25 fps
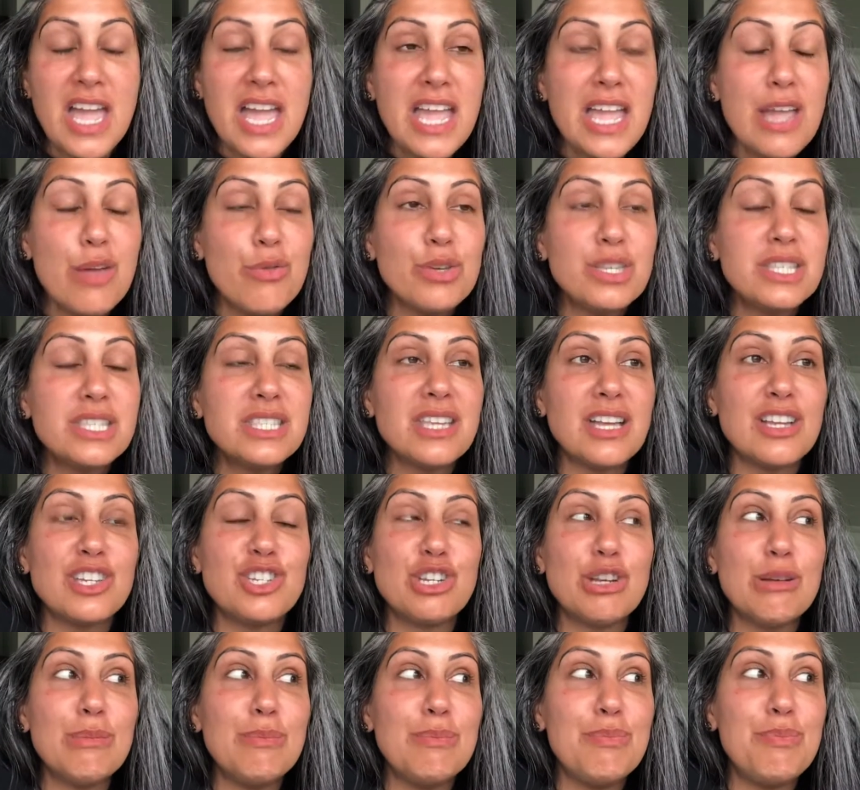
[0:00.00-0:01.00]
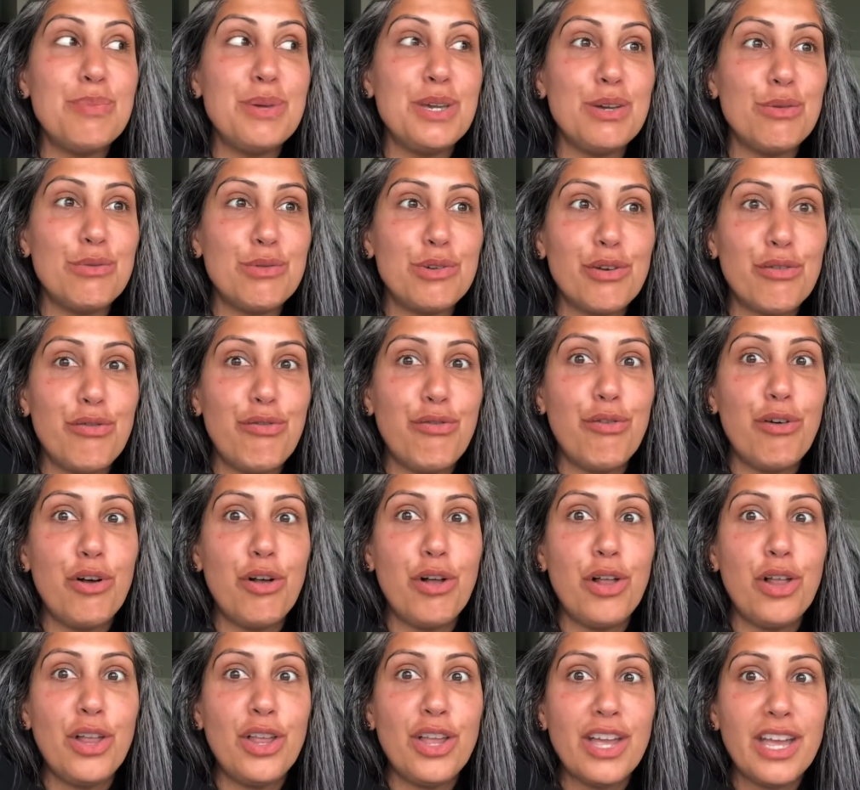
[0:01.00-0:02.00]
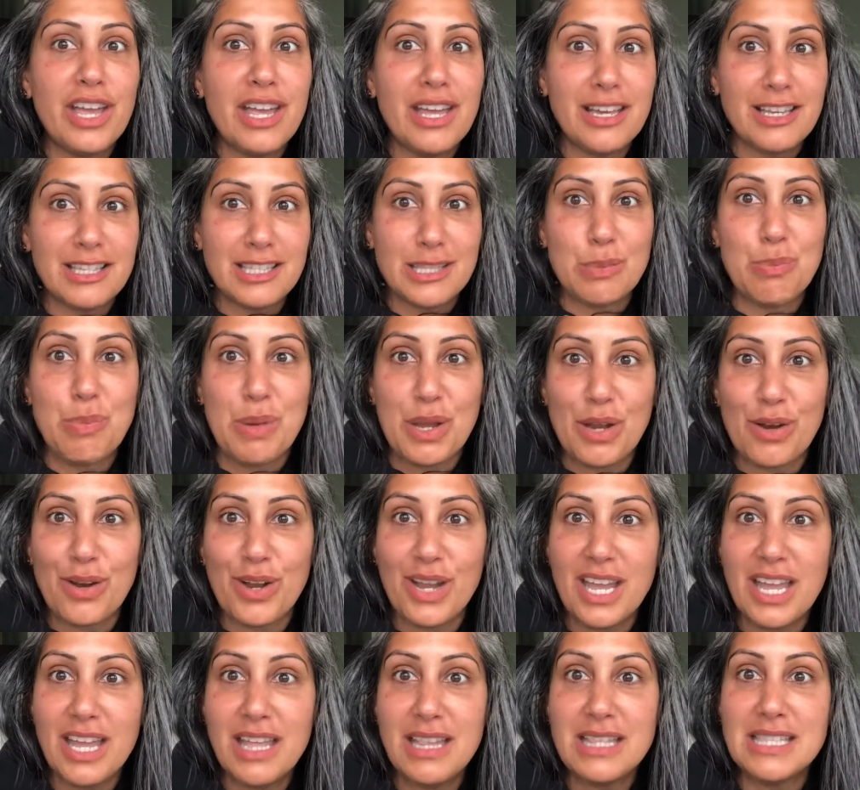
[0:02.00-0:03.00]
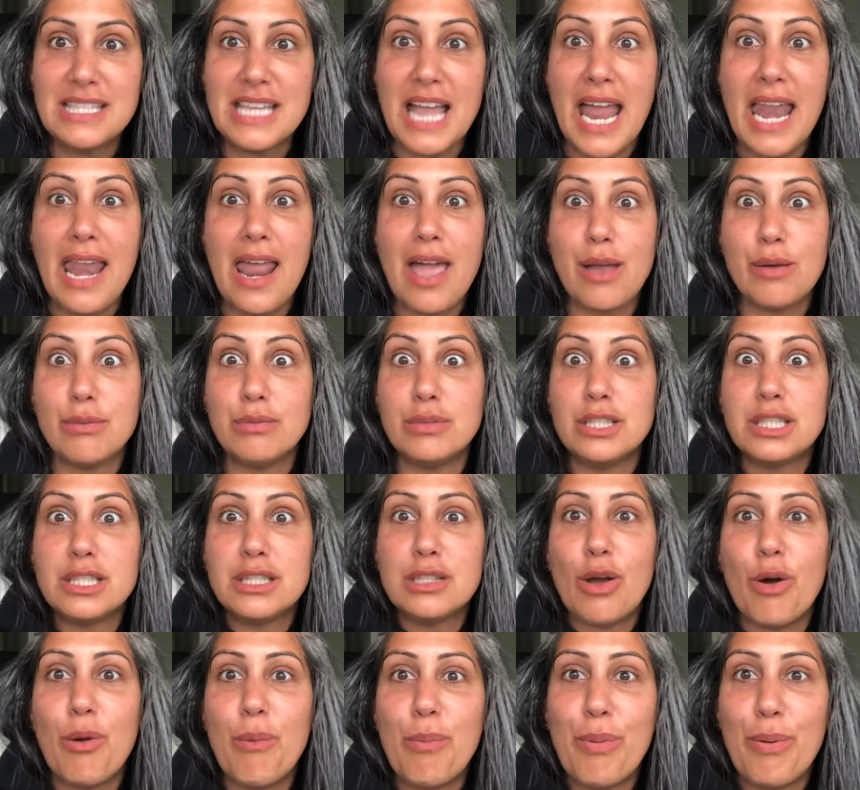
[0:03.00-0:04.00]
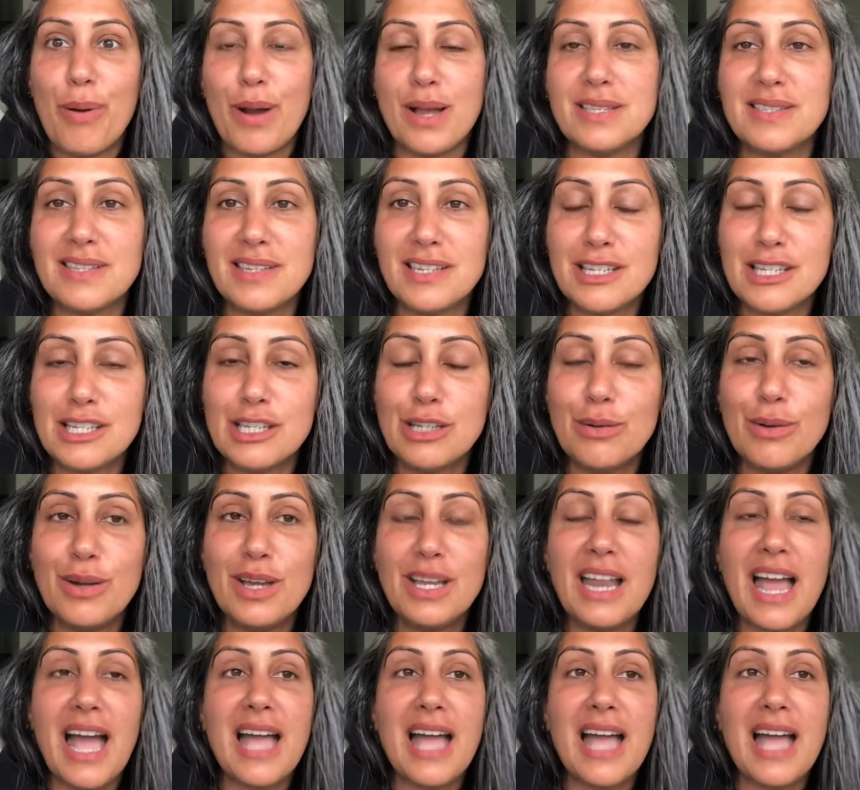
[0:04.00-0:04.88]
It was such a beautiful experience, and I was so present to it.